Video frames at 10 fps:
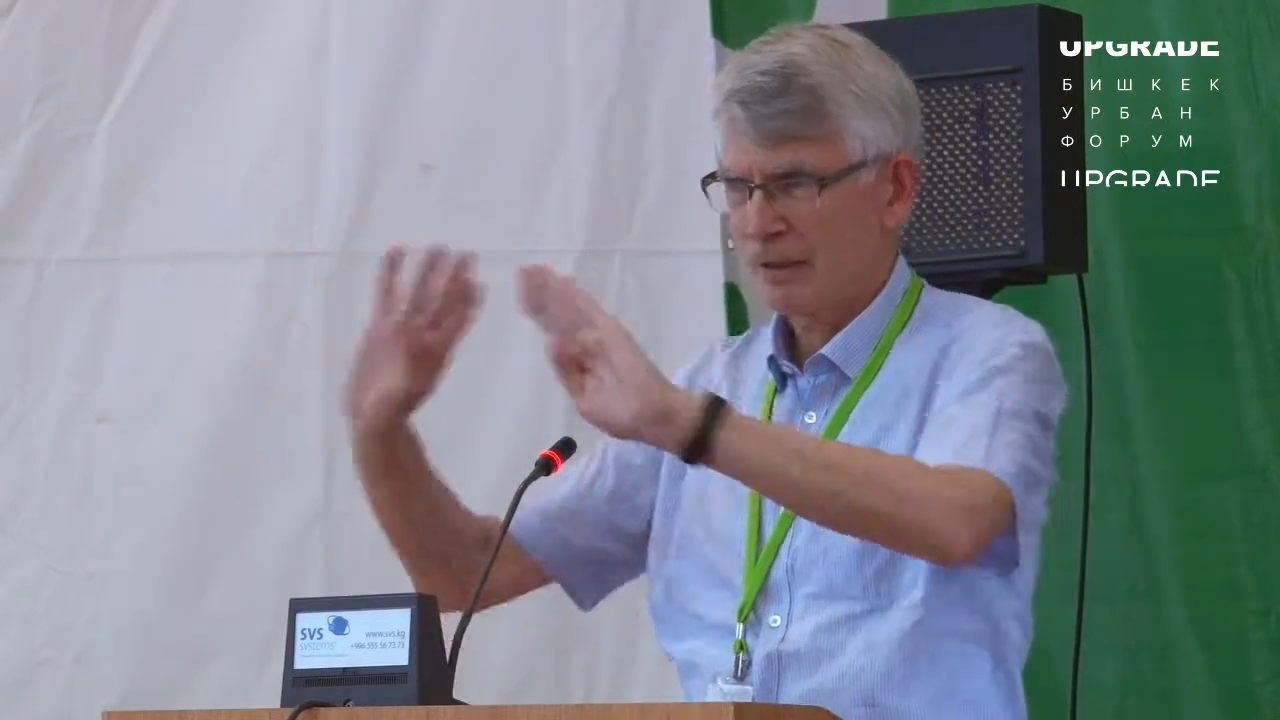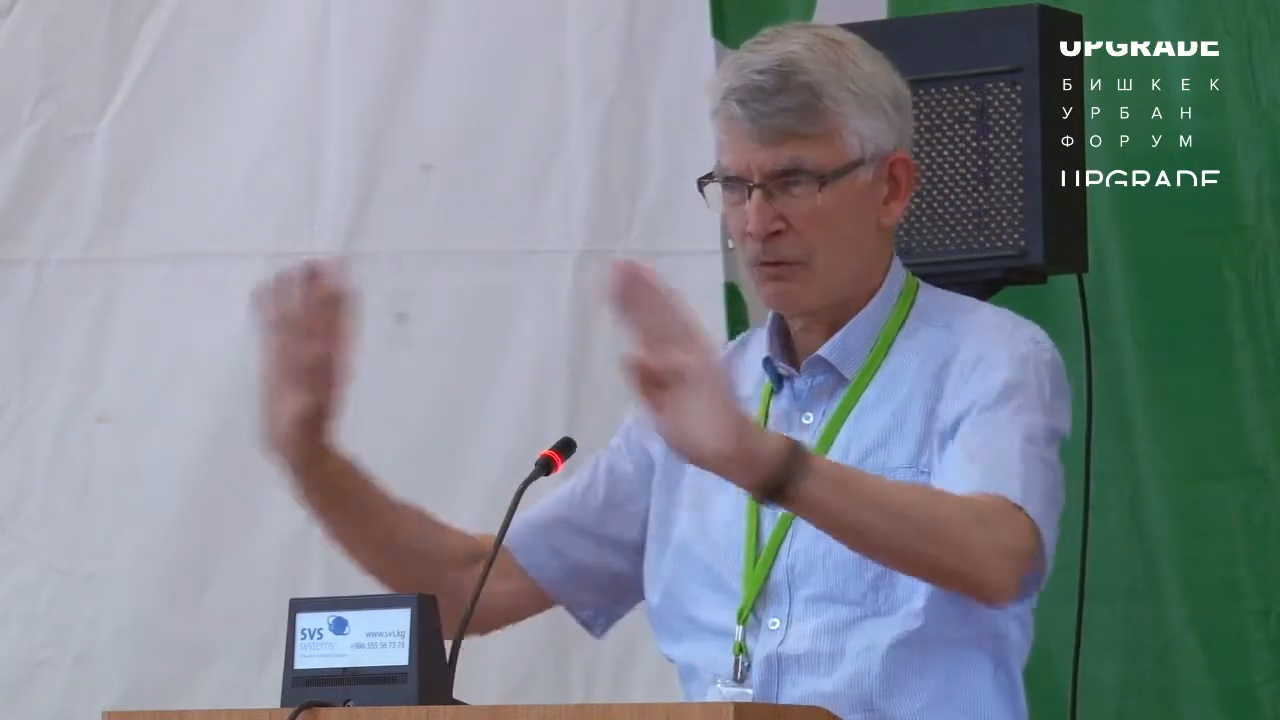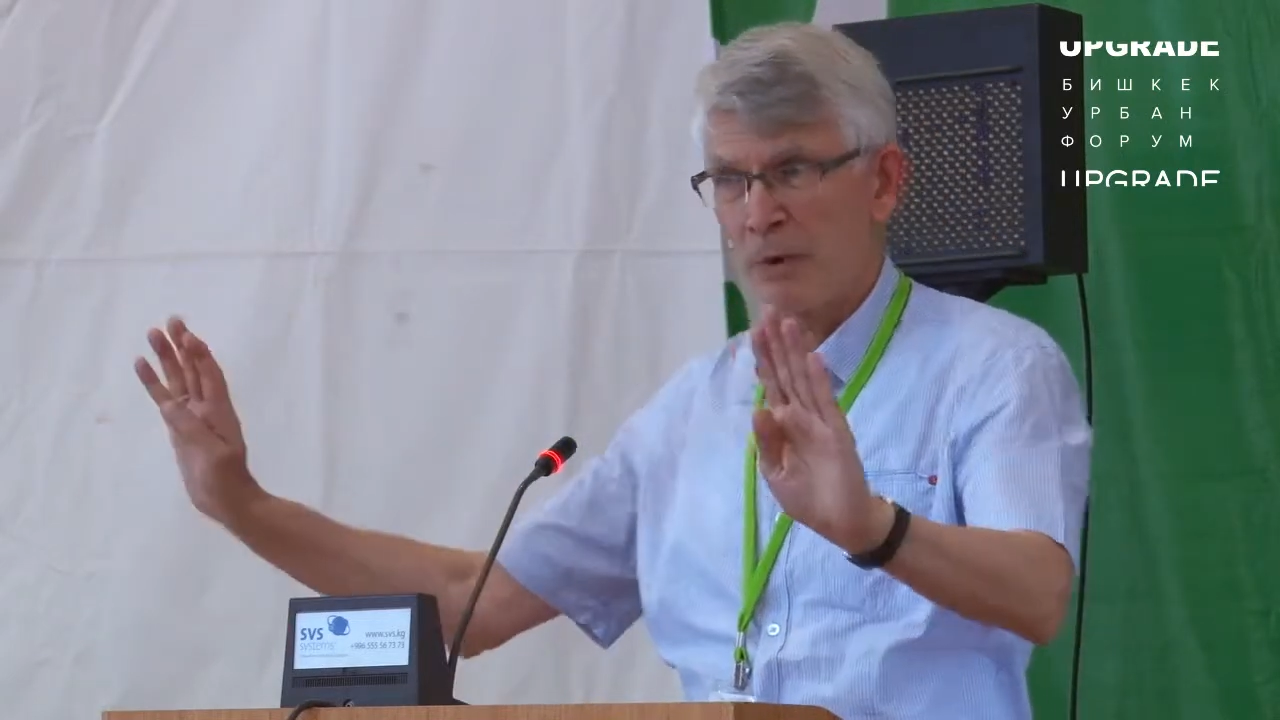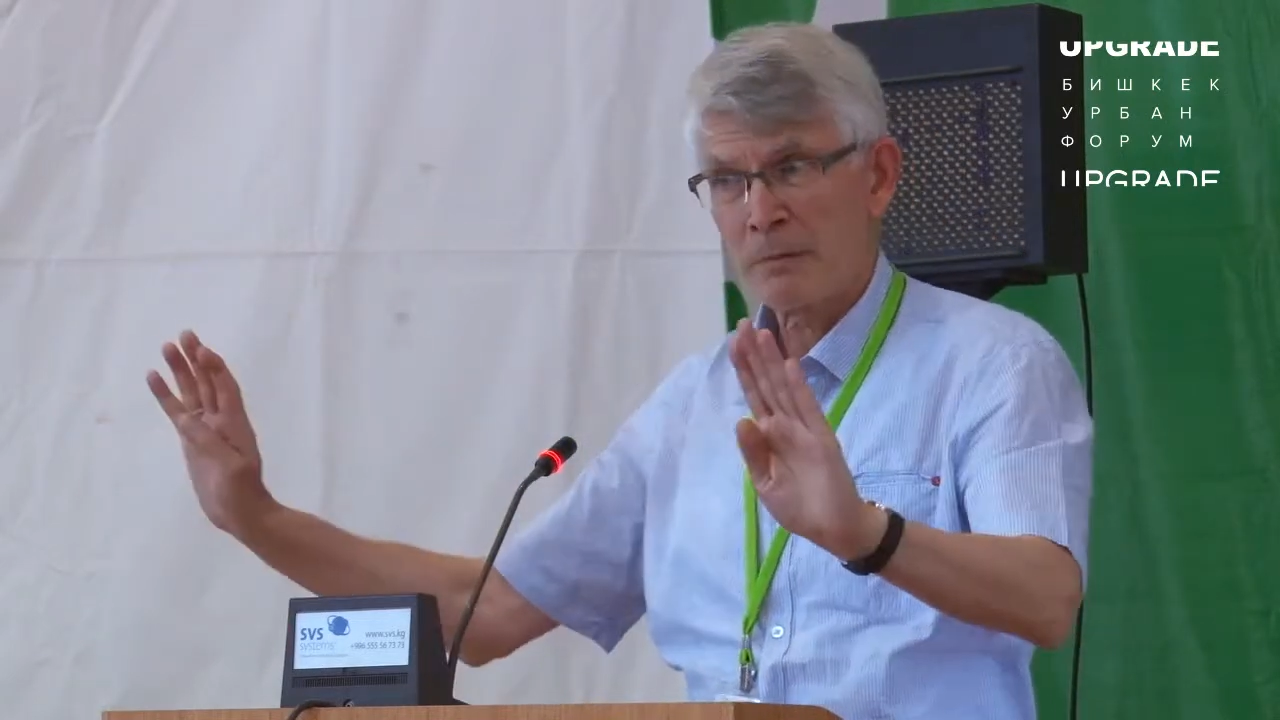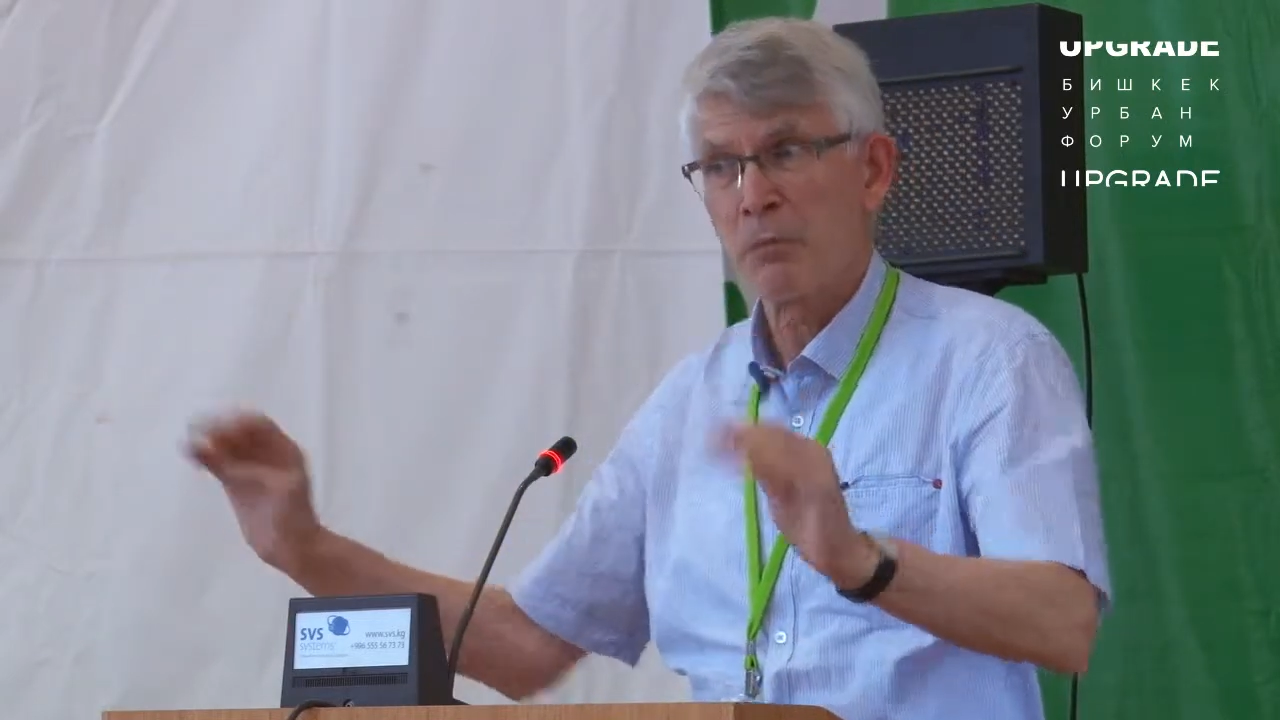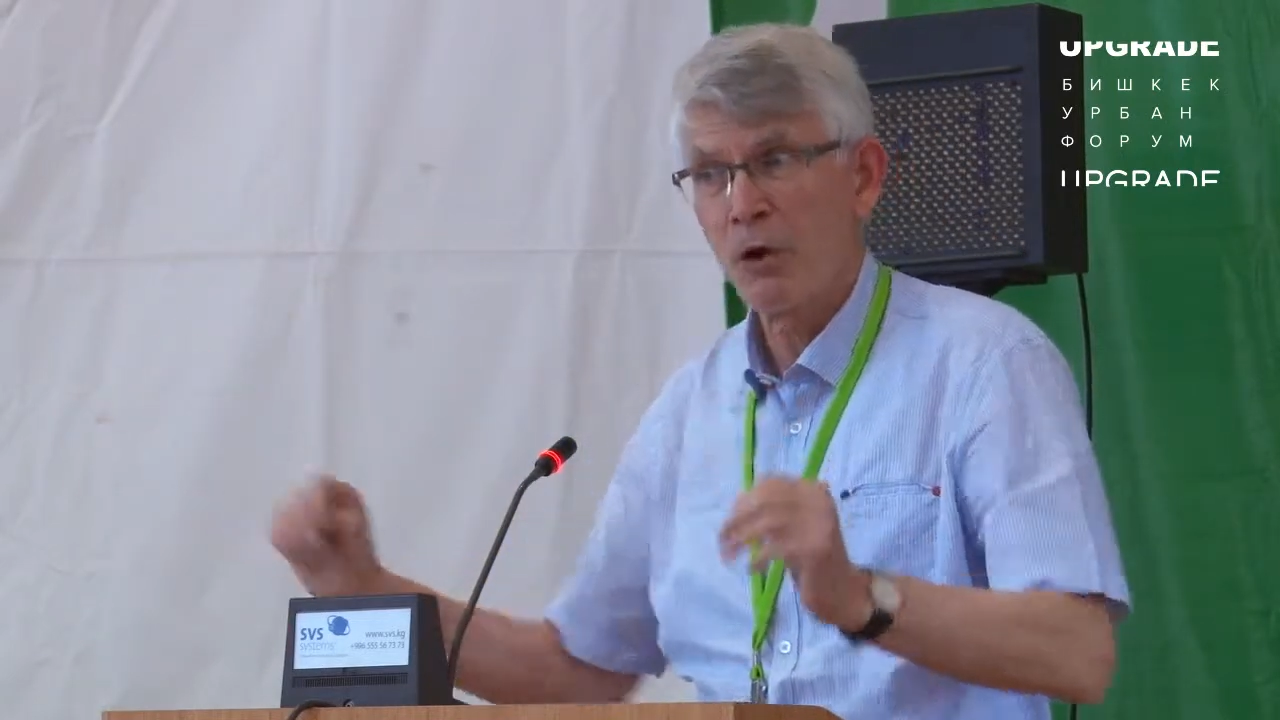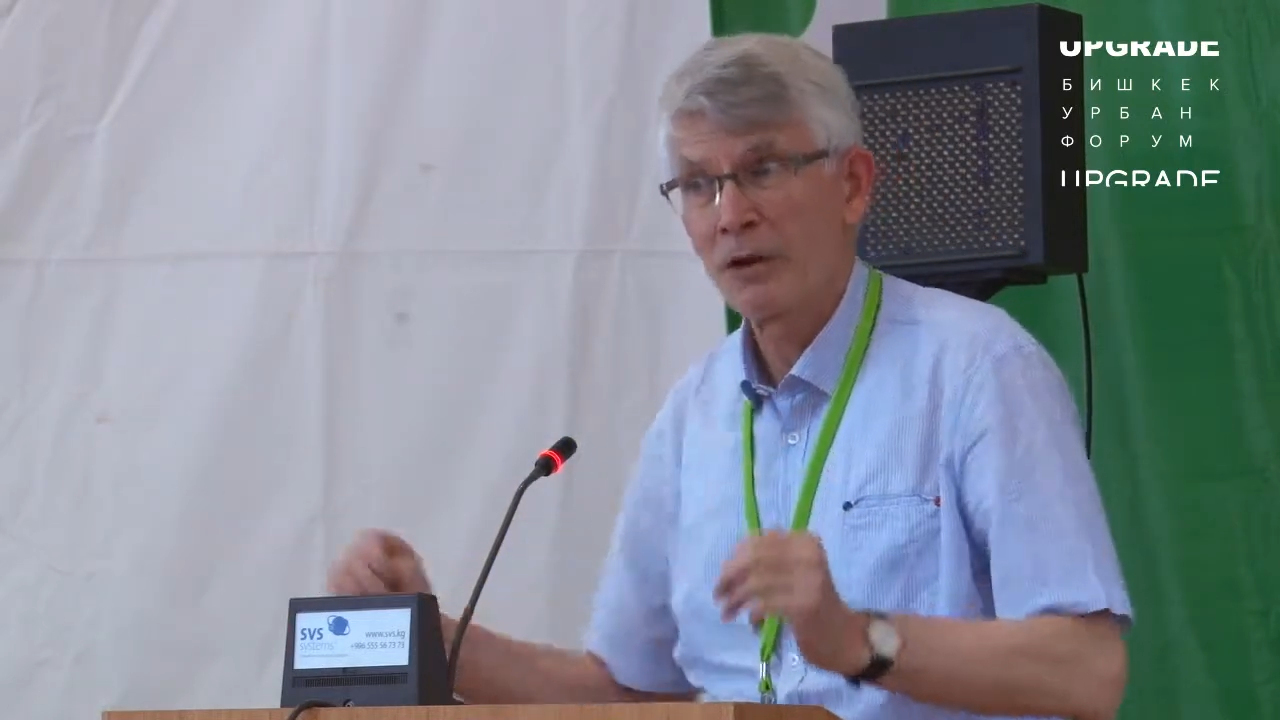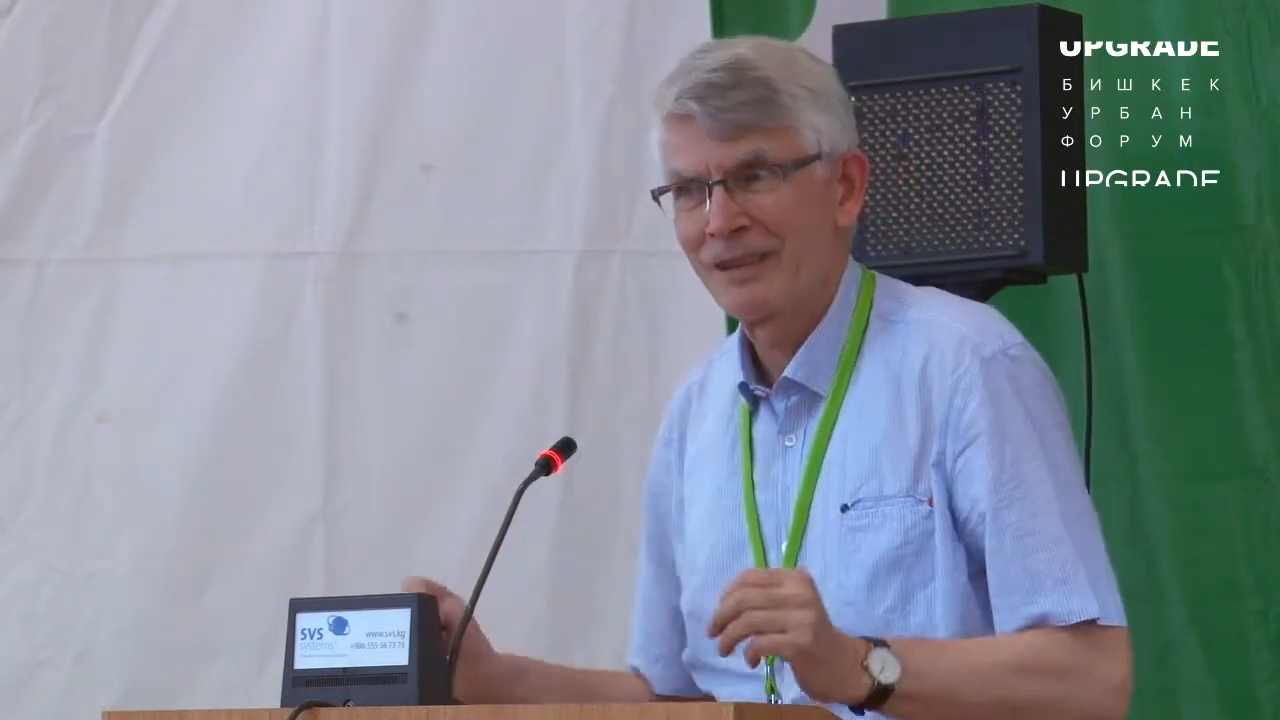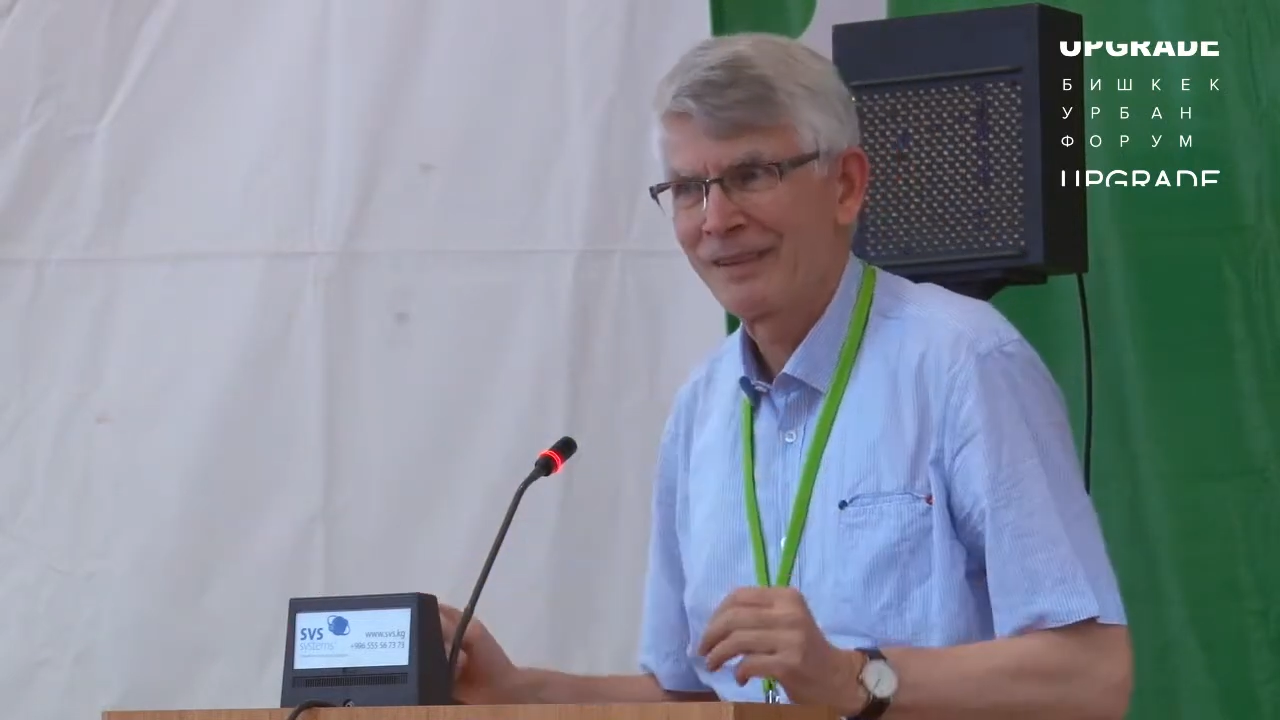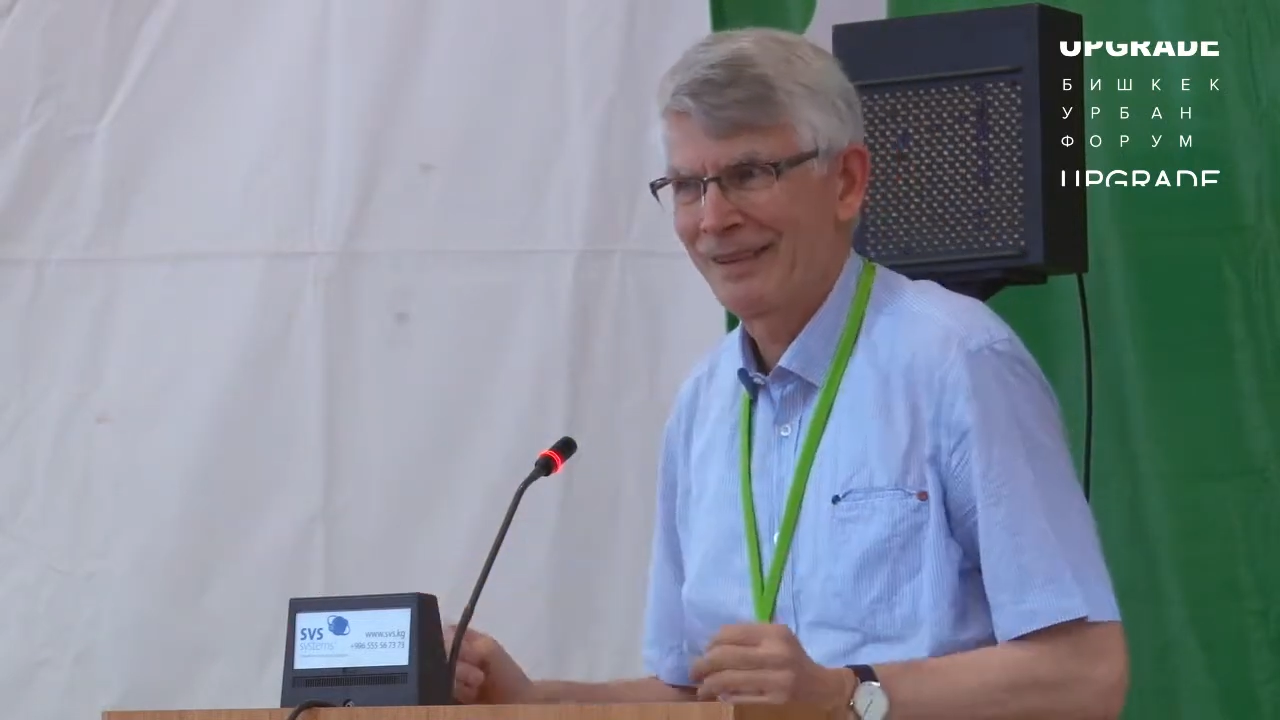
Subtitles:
one block,